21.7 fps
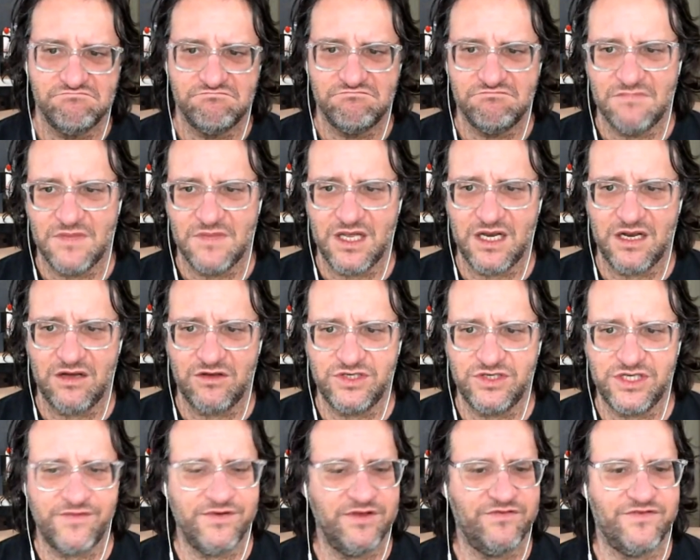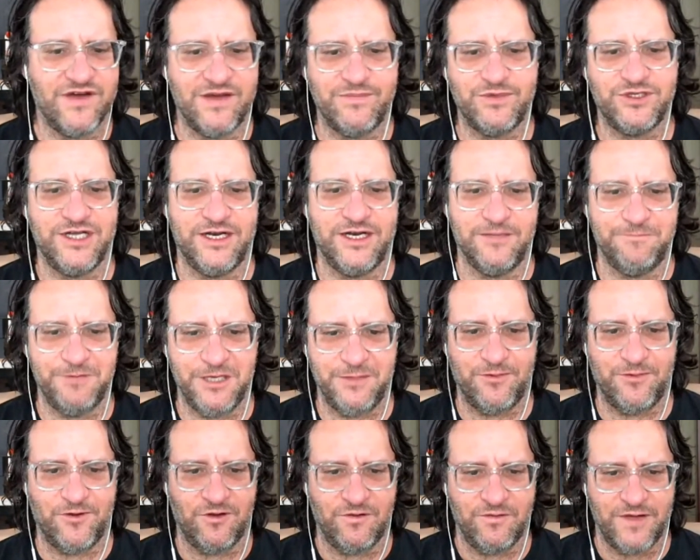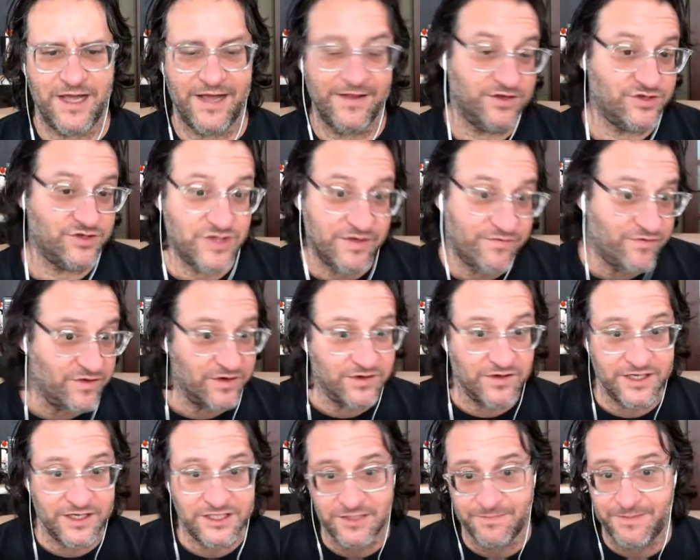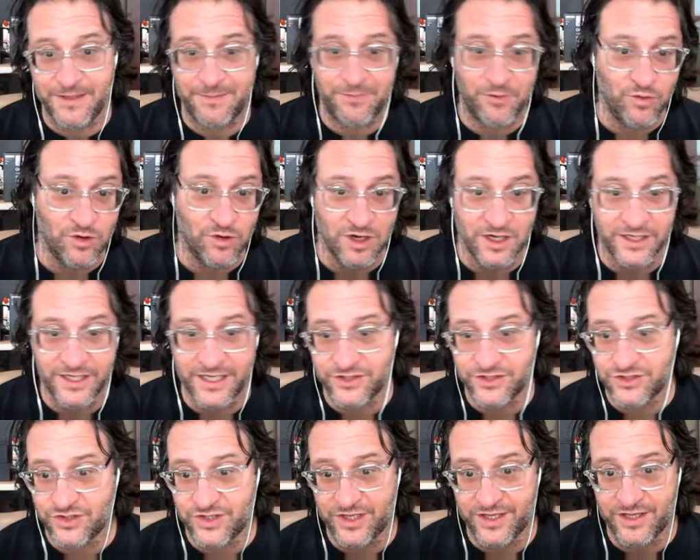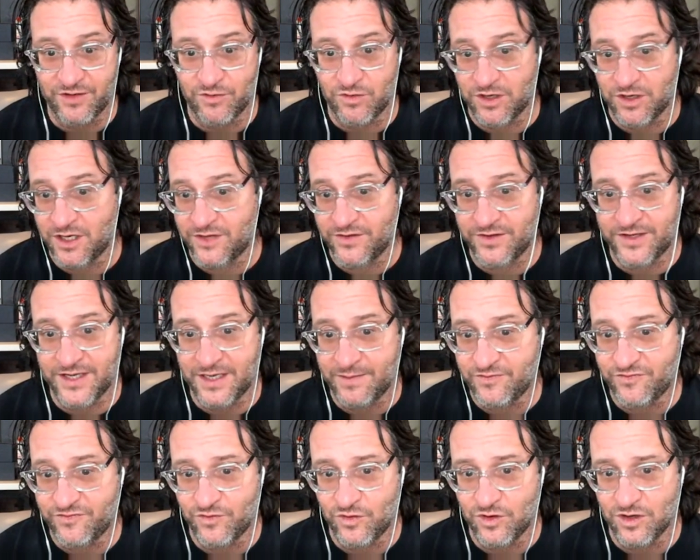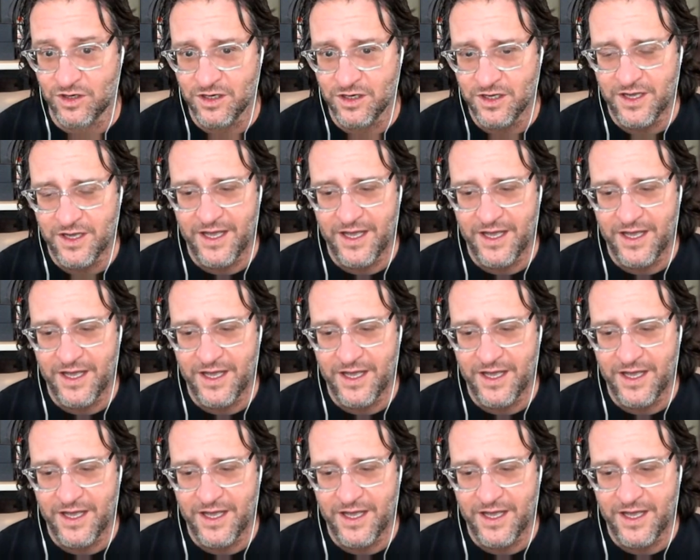75% of the people, and it's different. Like some people were on yesterday that weren't on the day before.